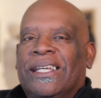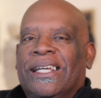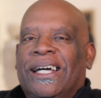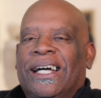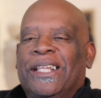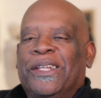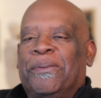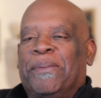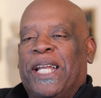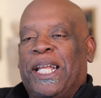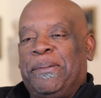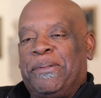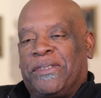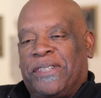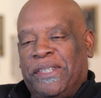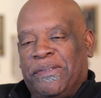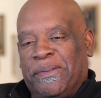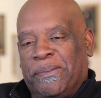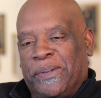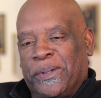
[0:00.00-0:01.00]
Hello, my name is
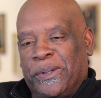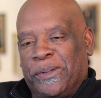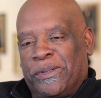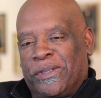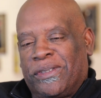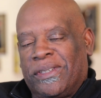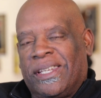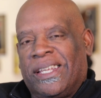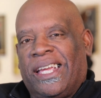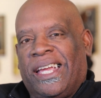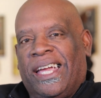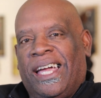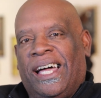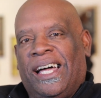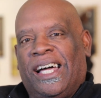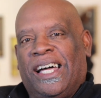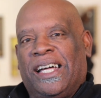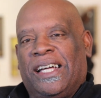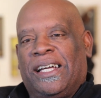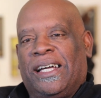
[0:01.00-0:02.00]
Stephen Bruce.
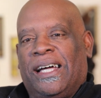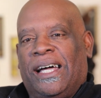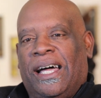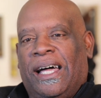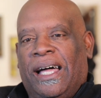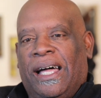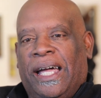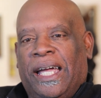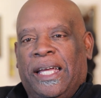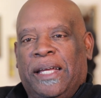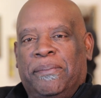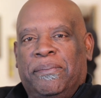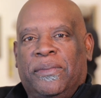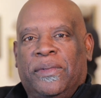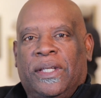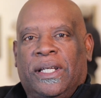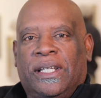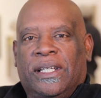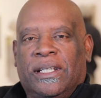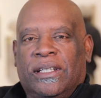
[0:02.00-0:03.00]
I am
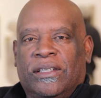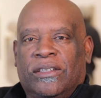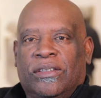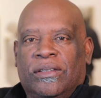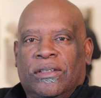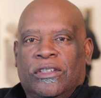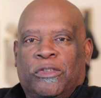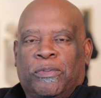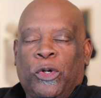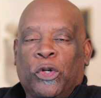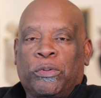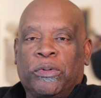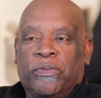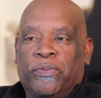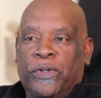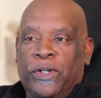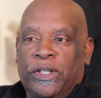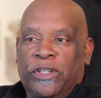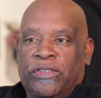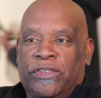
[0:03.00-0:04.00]
the spokesman
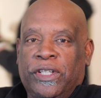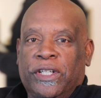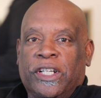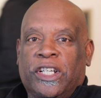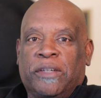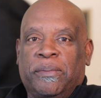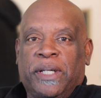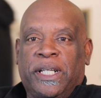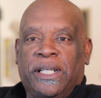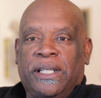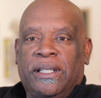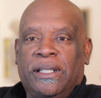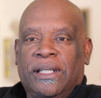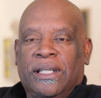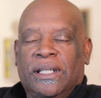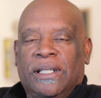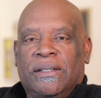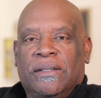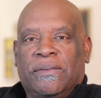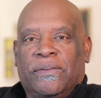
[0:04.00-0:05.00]
for the steering committee
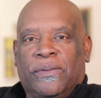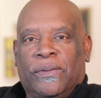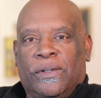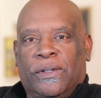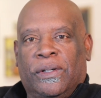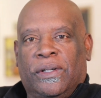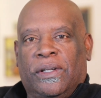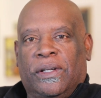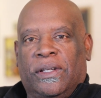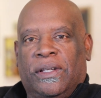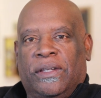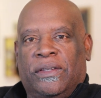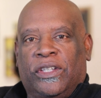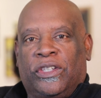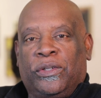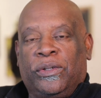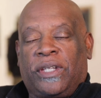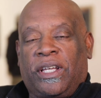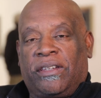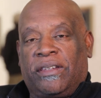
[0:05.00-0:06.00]
for the
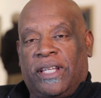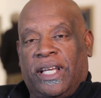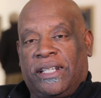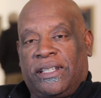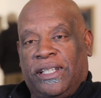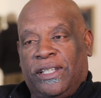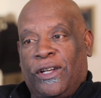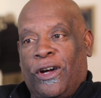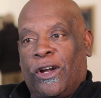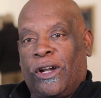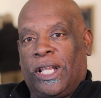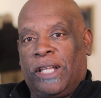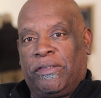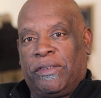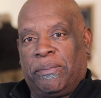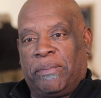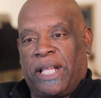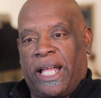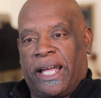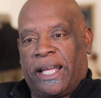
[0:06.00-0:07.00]
2019 Art of
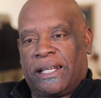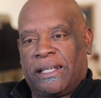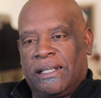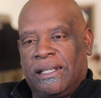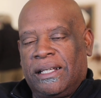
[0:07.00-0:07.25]
Living Black.